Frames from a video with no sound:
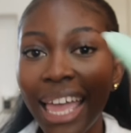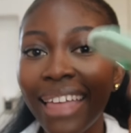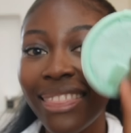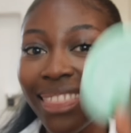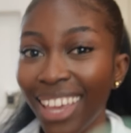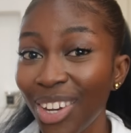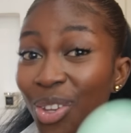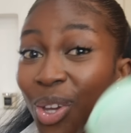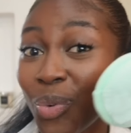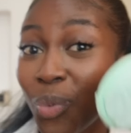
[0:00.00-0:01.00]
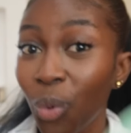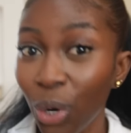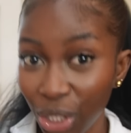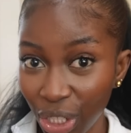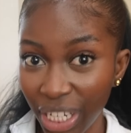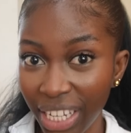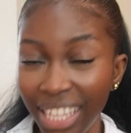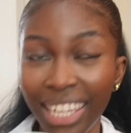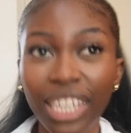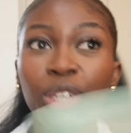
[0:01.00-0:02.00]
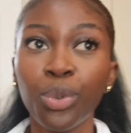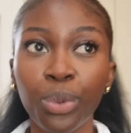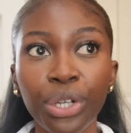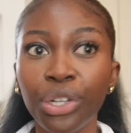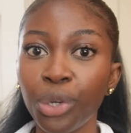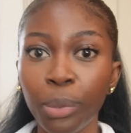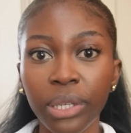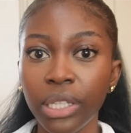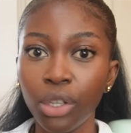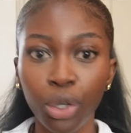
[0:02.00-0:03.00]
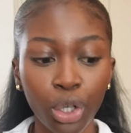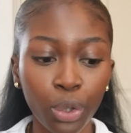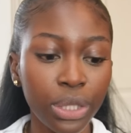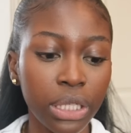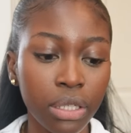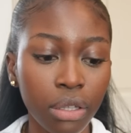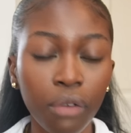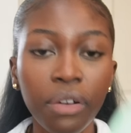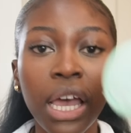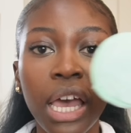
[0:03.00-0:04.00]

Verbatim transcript: and then you can wash it like you would normally your clothes and stuff